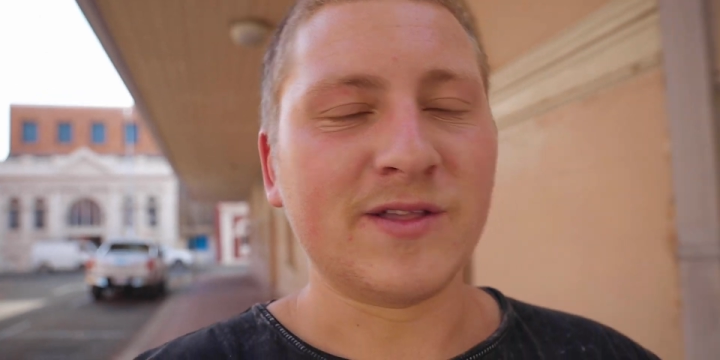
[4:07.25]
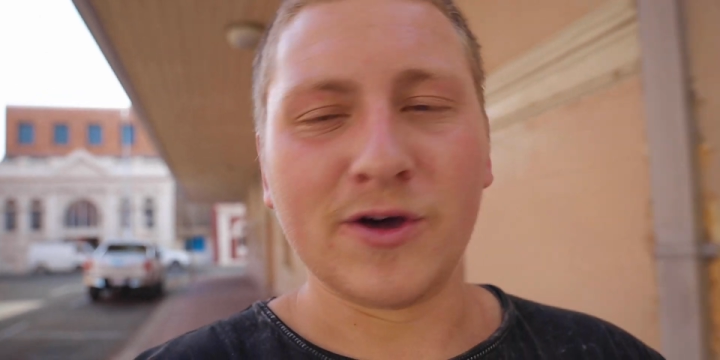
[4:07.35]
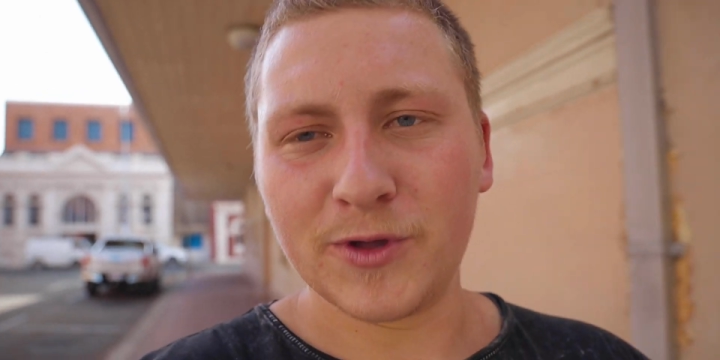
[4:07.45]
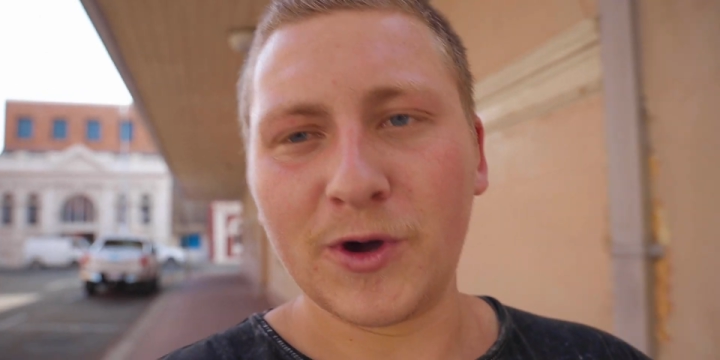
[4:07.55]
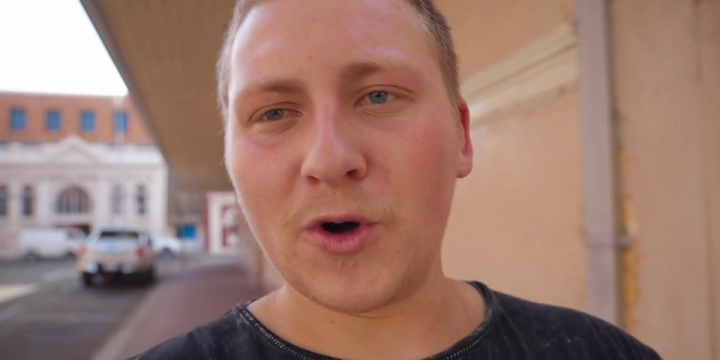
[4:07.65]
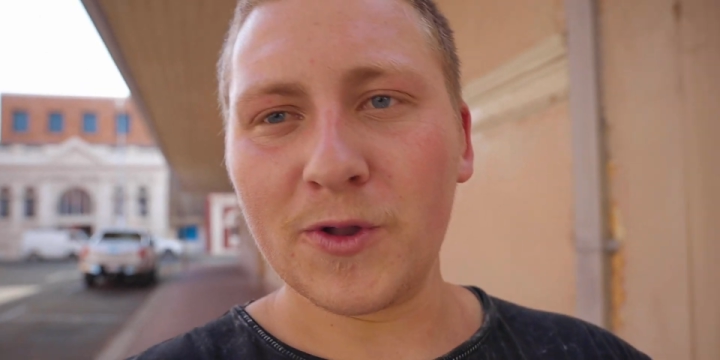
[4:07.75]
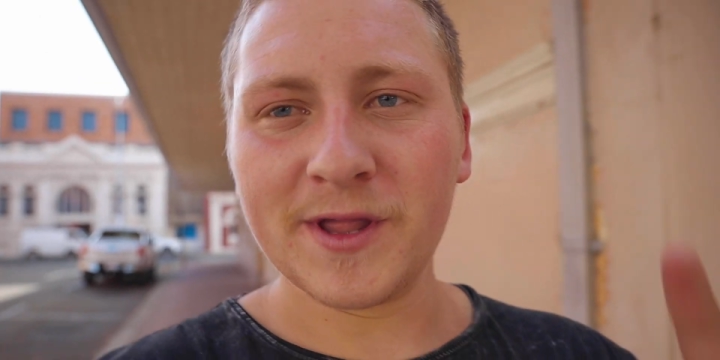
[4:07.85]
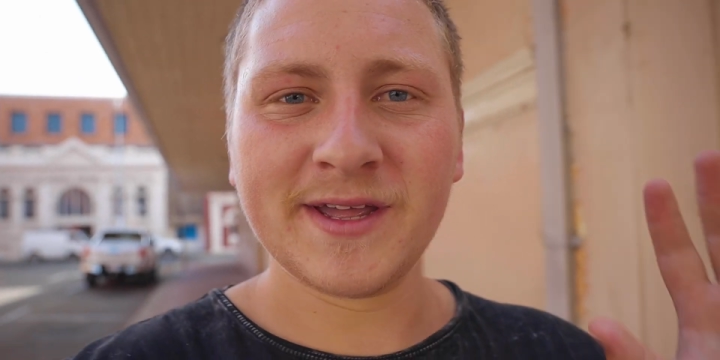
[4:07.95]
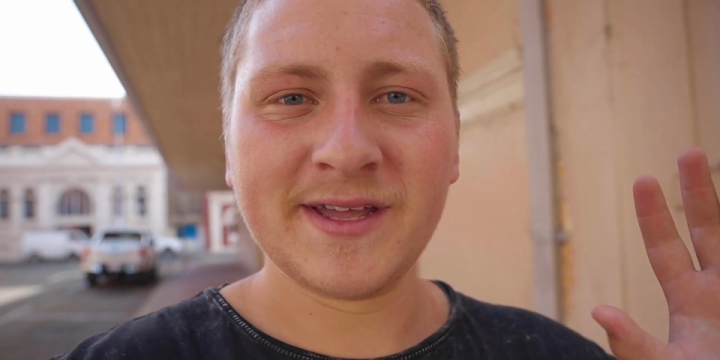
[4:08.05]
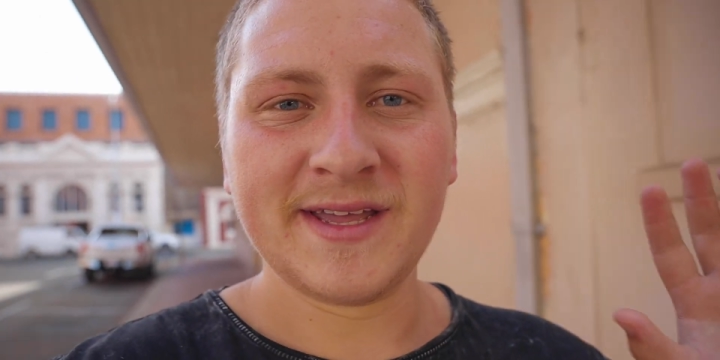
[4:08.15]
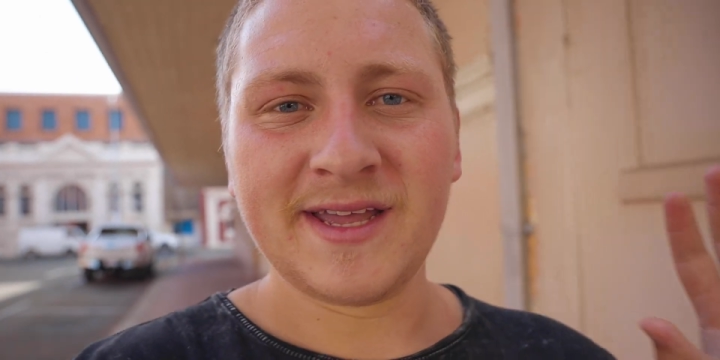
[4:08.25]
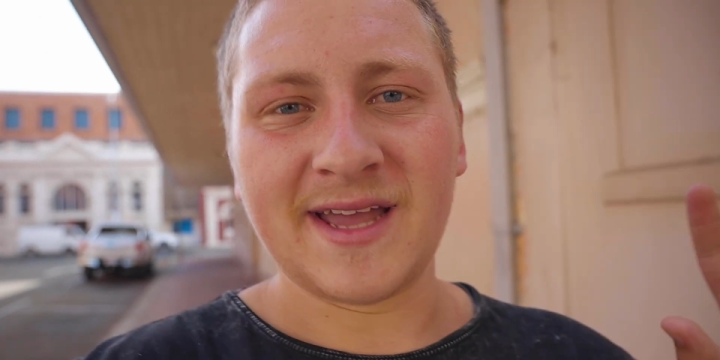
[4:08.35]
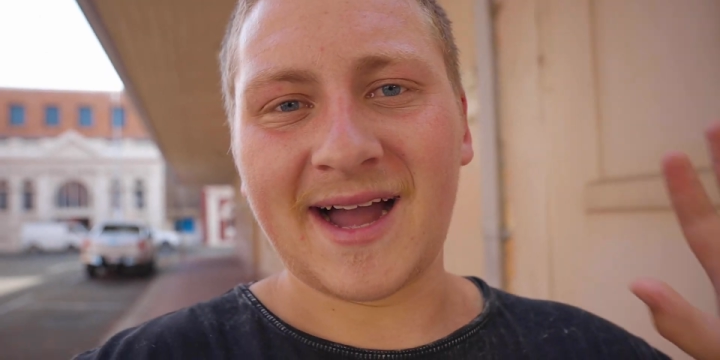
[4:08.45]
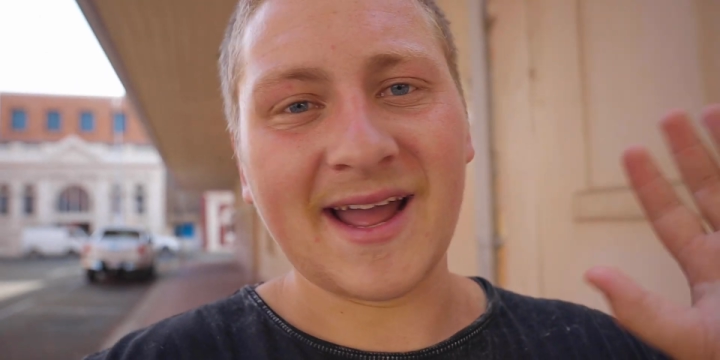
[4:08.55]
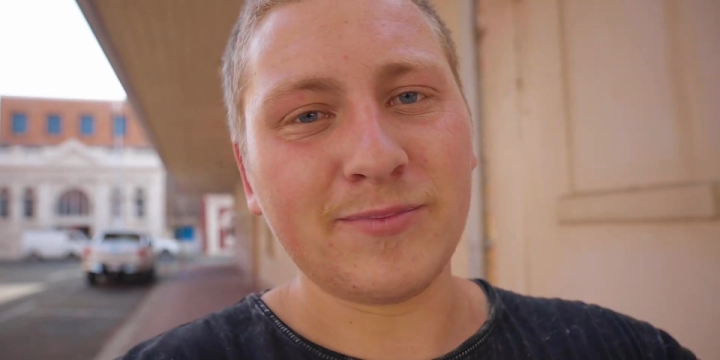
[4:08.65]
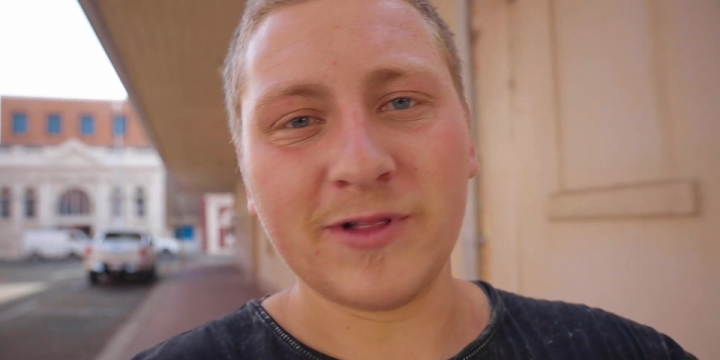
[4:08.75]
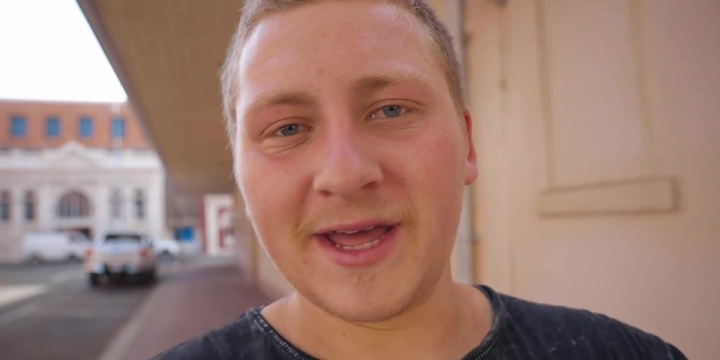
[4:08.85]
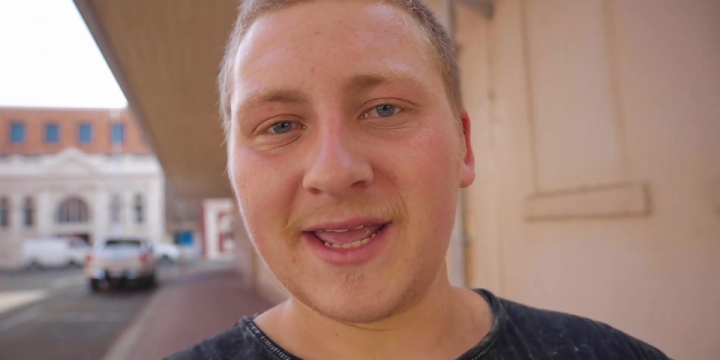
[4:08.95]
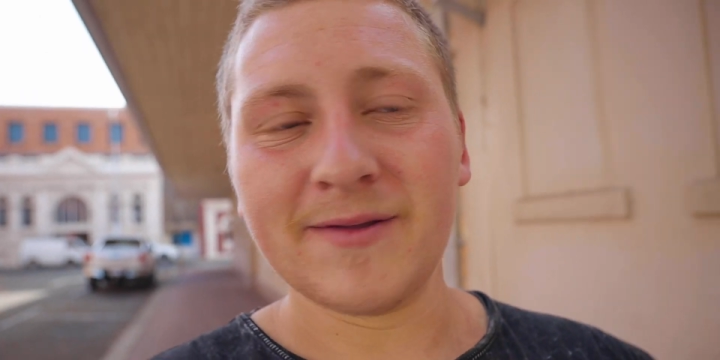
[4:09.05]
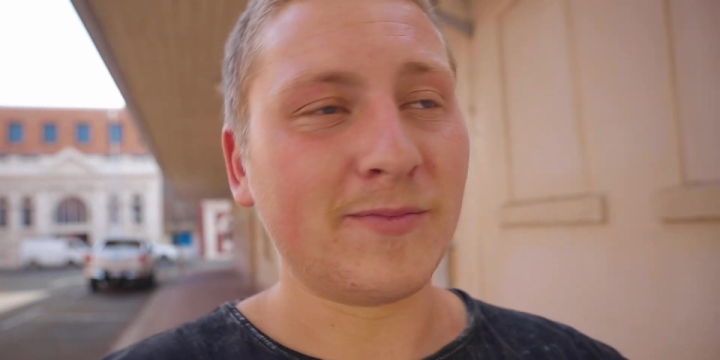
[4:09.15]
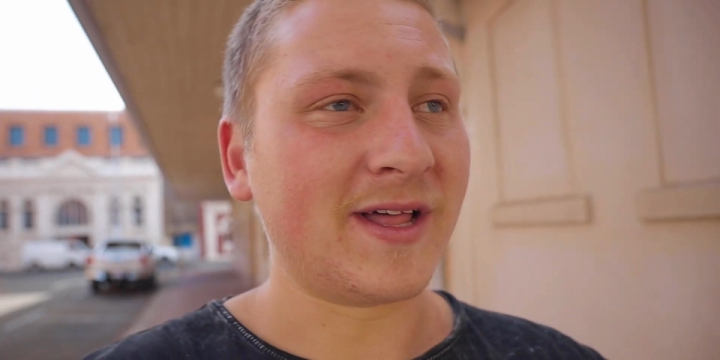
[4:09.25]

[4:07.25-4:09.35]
lo and behold, I have plenty.